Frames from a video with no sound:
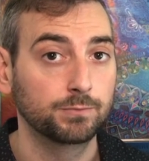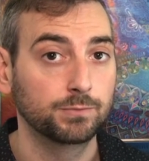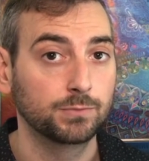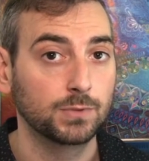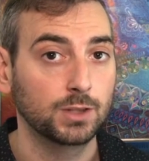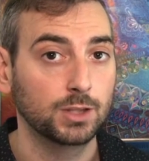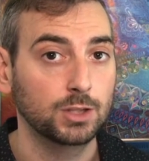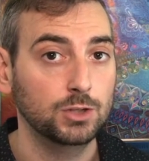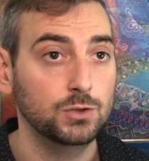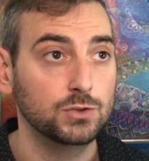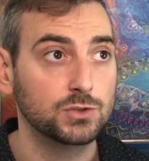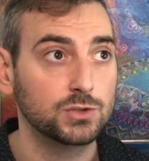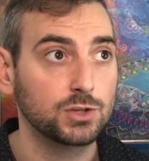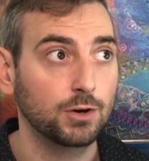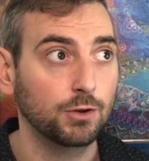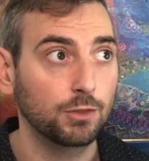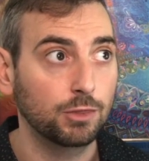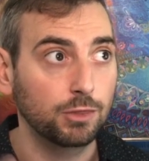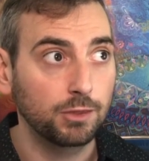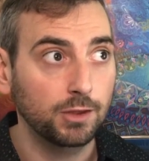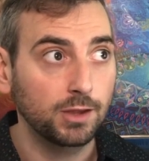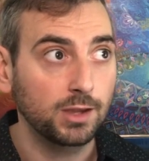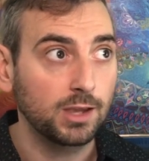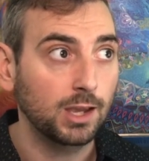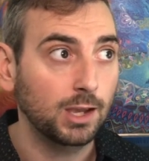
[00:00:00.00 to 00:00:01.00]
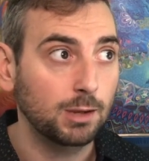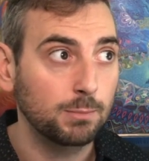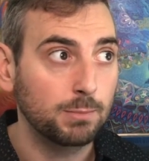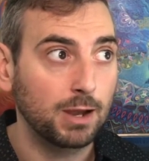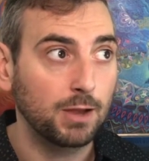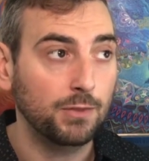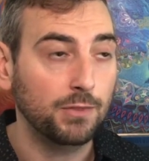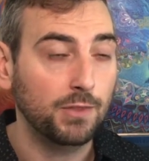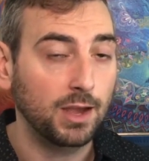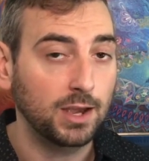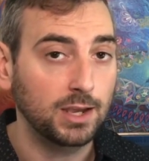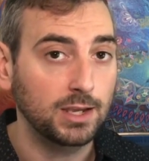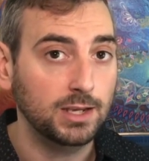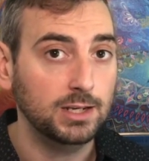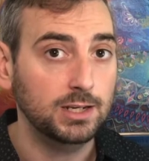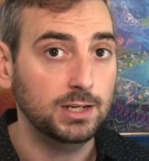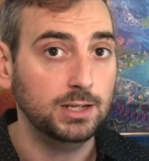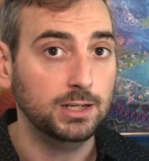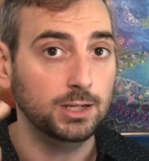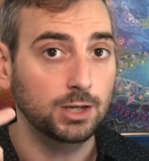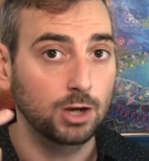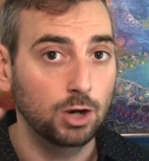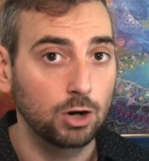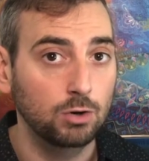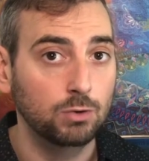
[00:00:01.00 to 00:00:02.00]
you start thinking about that
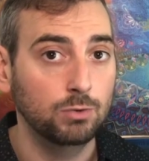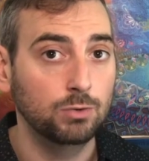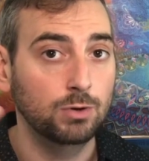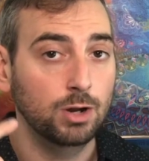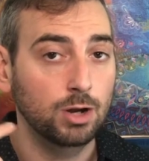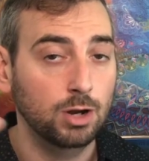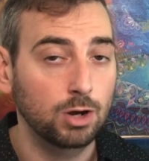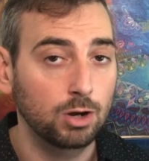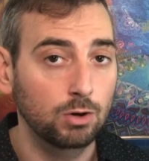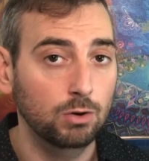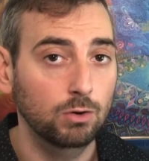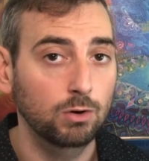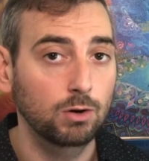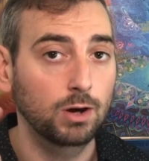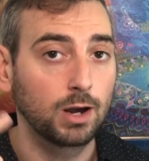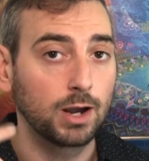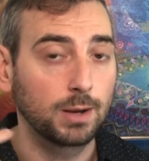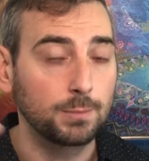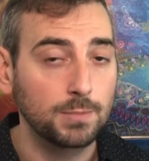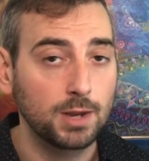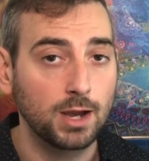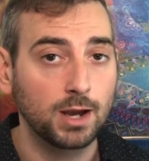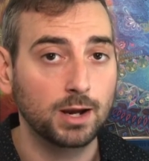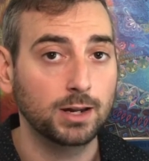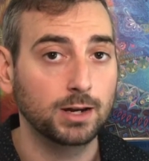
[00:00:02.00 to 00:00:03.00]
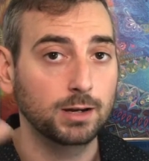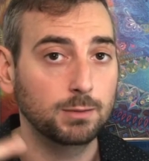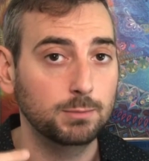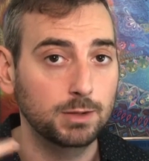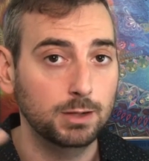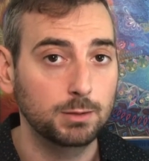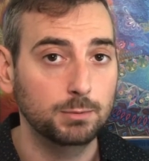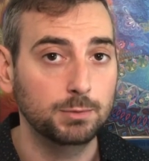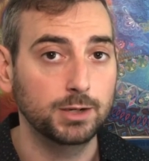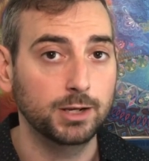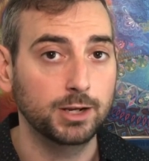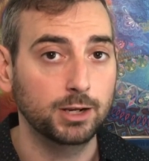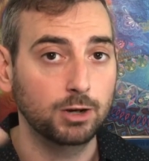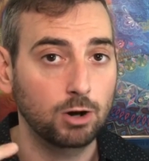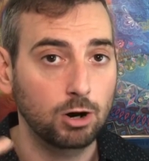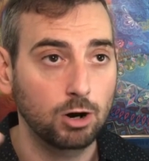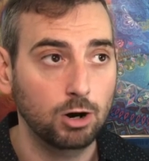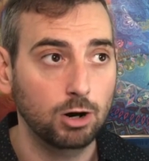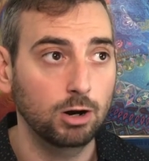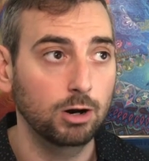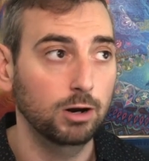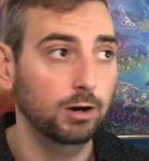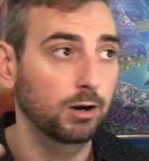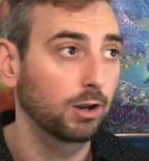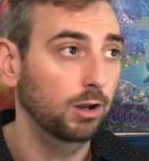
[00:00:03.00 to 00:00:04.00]
ED. Oh no, I'm not going to be able to get
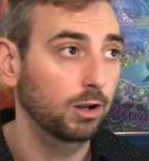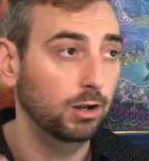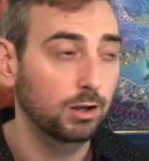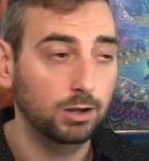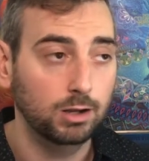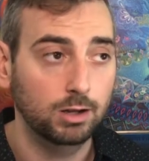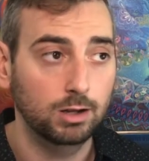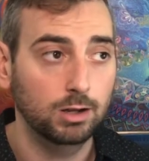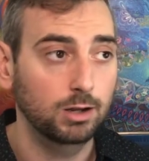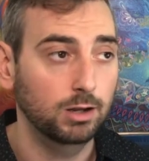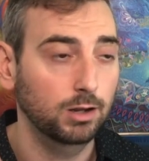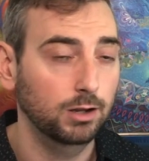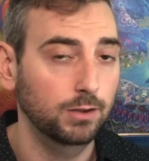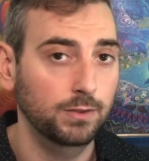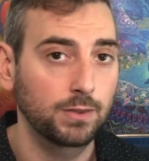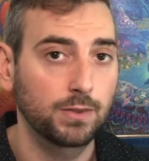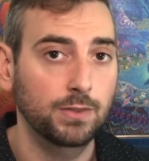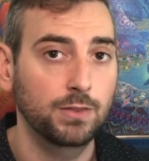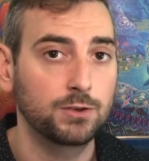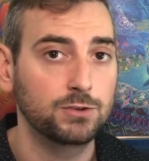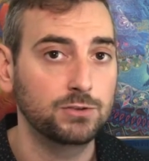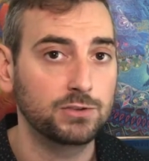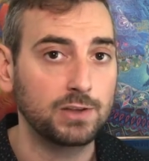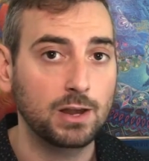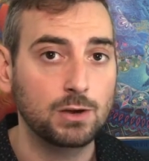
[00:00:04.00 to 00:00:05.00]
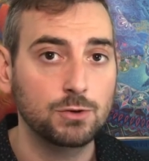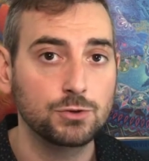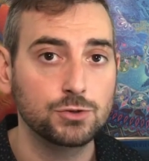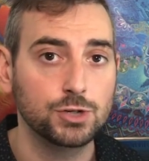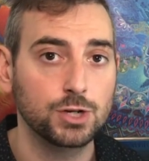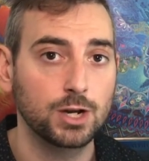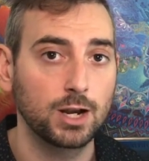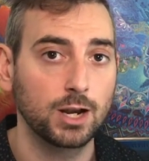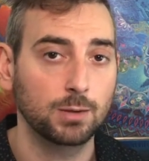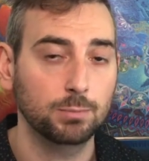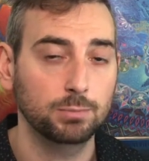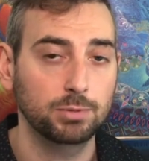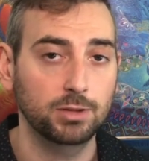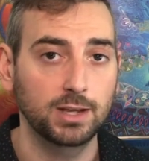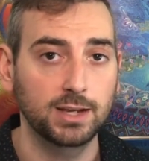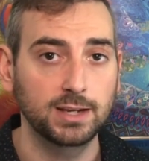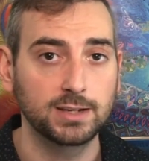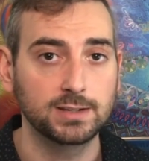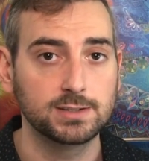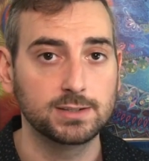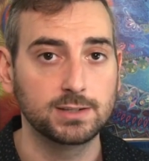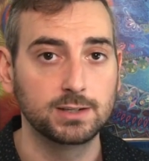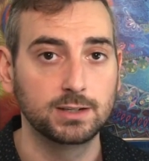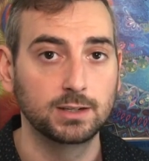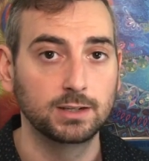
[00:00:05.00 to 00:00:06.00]
hard. And then the soundtrack
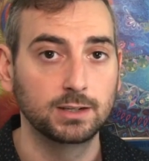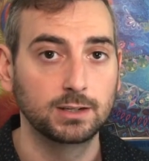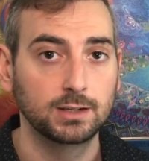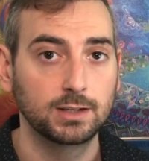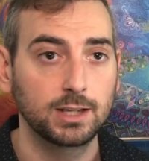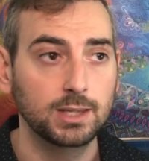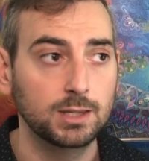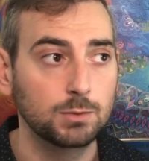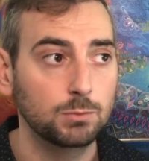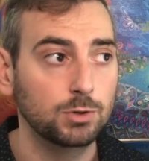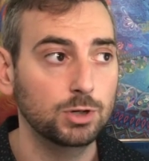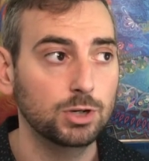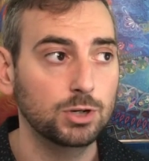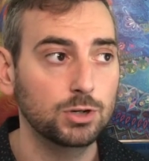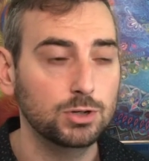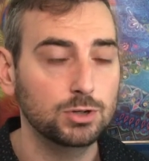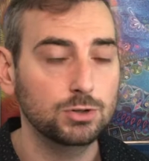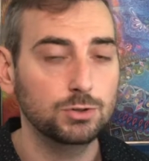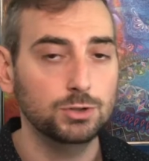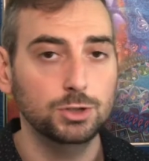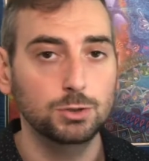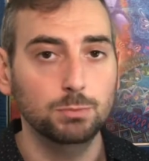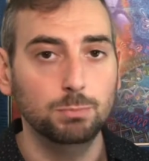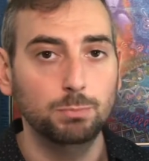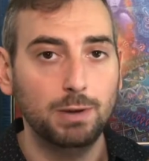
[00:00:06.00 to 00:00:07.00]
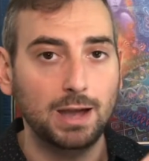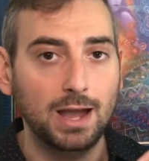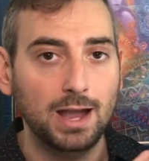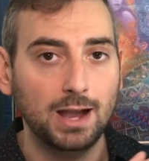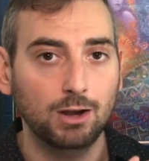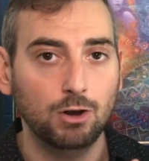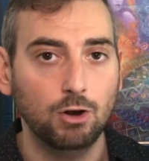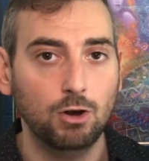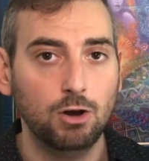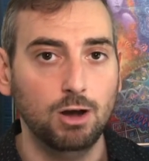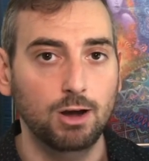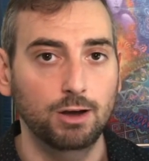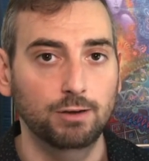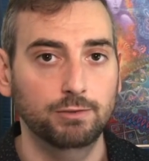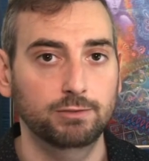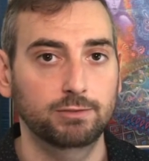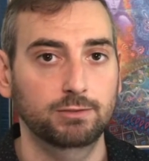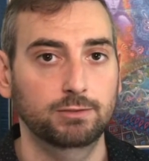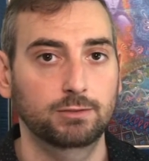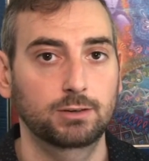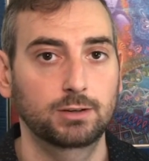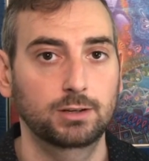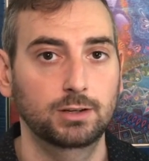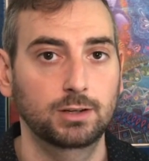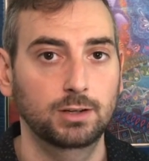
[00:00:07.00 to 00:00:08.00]
plays. And then what do? You back off
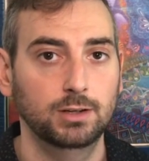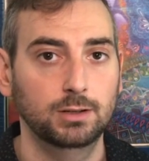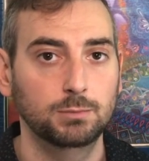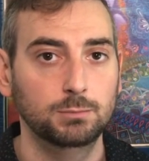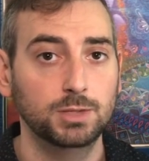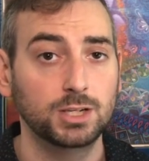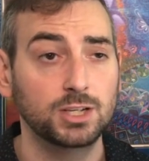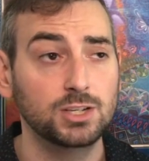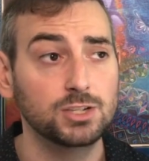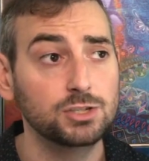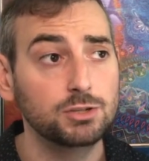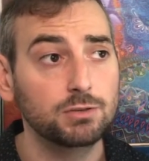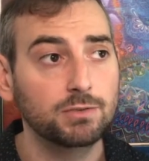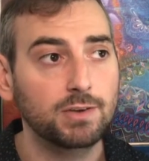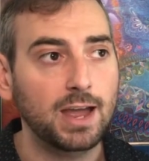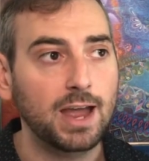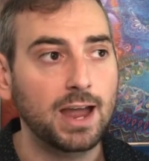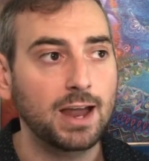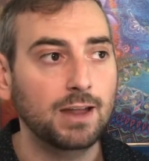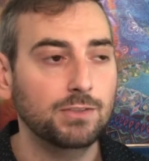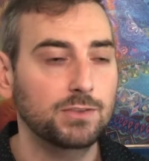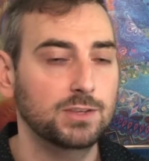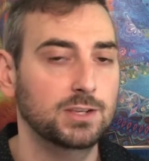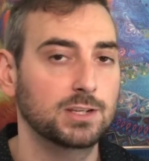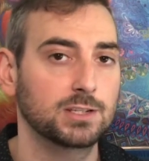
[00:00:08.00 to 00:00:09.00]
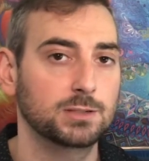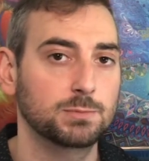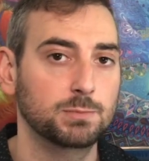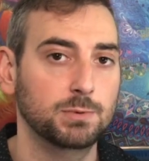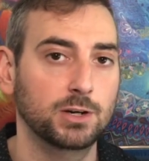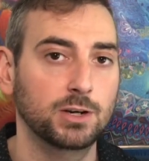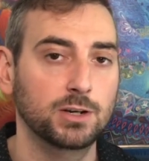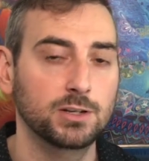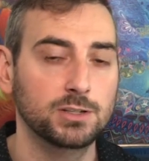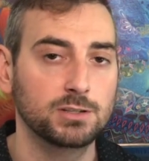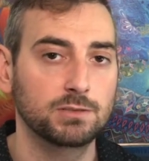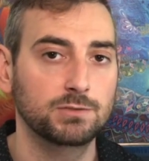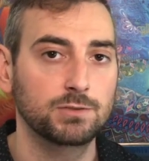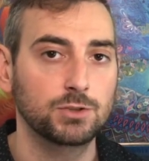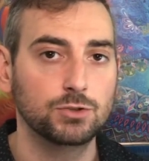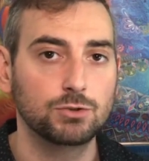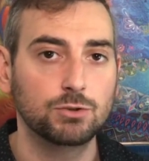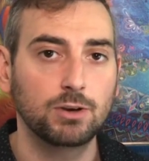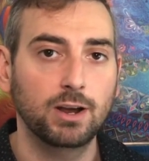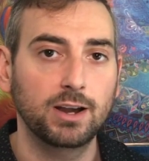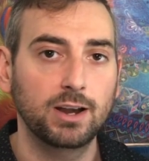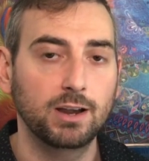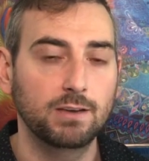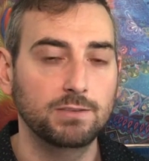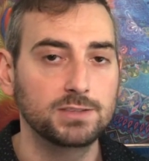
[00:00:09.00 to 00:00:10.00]
because you've had the experience of you
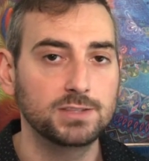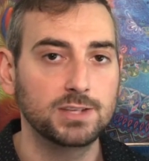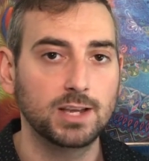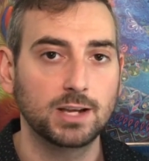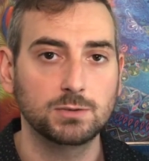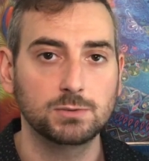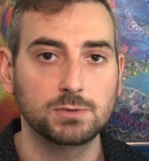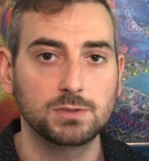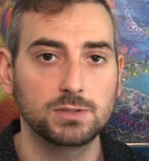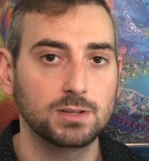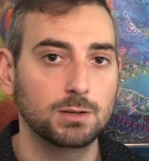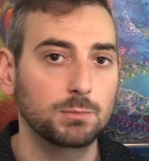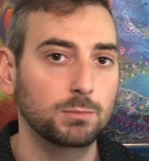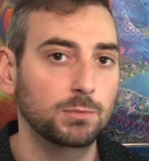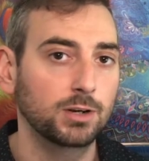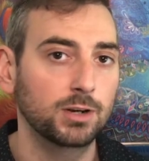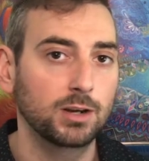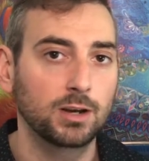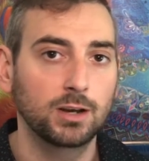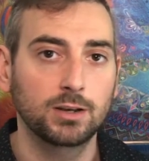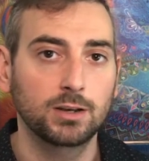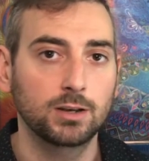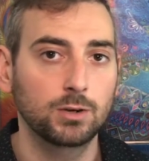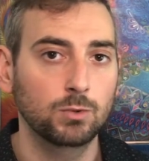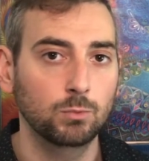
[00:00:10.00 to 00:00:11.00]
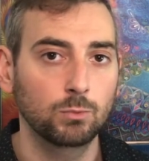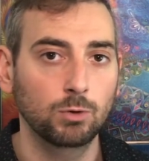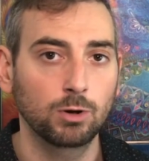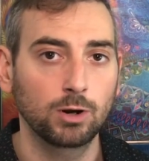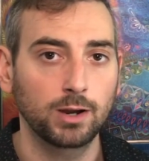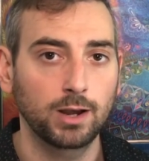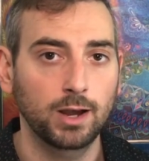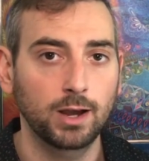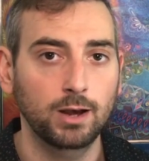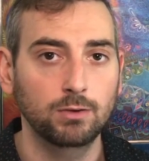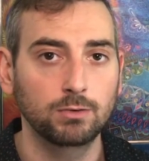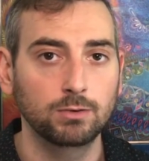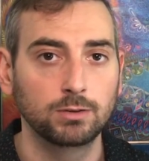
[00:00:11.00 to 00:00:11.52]
tried to have sex with someone and it didn't work out.